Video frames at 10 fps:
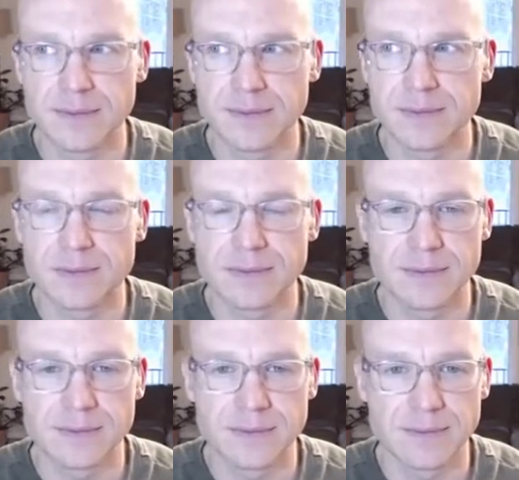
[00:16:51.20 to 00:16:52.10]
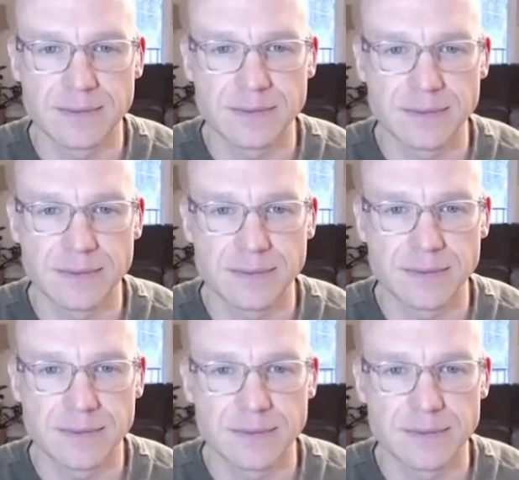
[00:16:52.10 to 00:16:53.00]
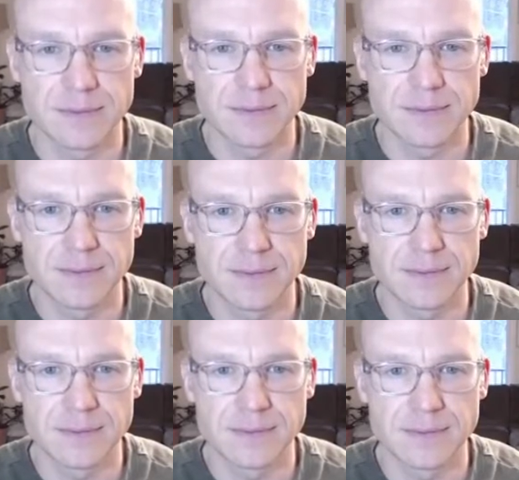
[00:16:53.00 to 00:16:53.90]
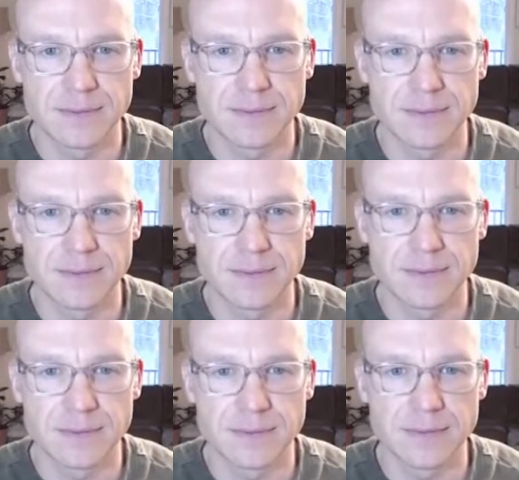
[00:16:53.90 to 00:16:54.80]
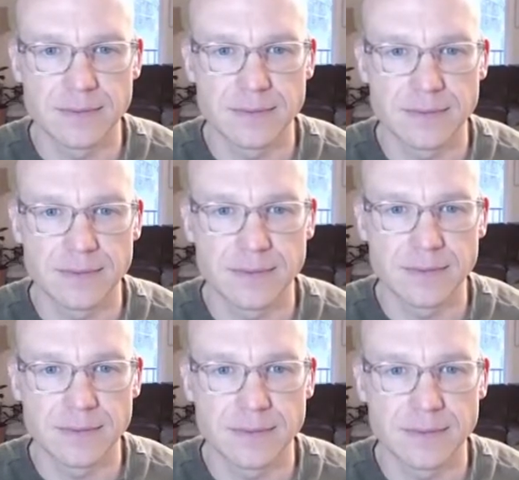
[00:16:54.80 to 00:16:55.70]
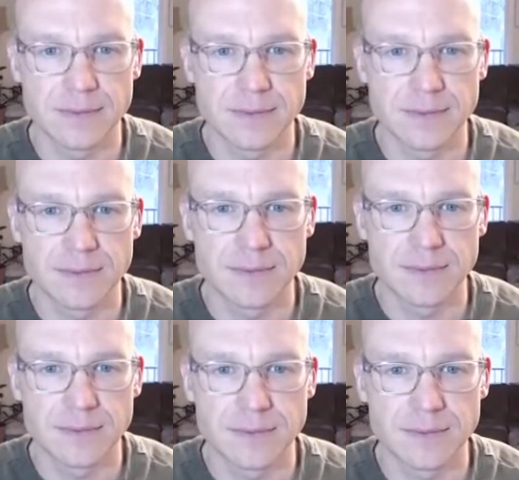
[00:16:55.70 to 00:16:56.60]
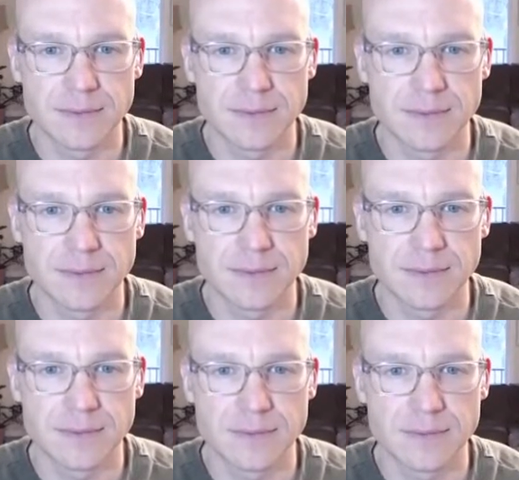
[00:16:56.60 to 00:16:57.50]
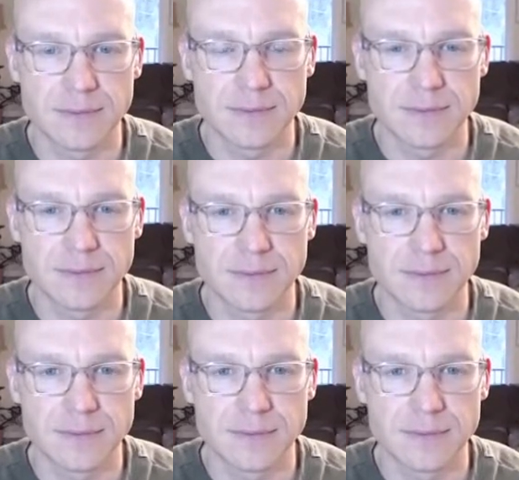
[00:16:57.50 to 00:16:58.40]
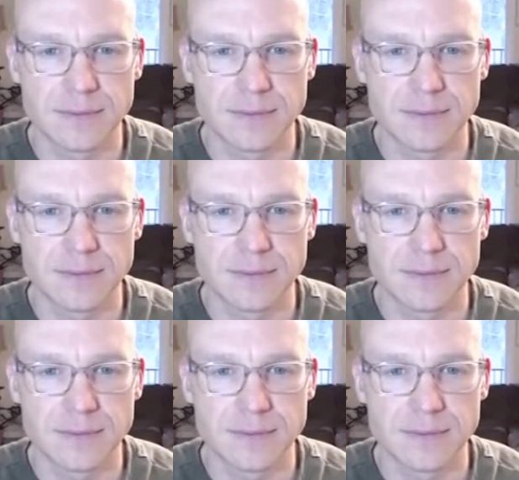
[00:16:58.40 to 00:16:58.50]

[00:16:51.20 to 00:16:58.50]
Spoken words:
(silent)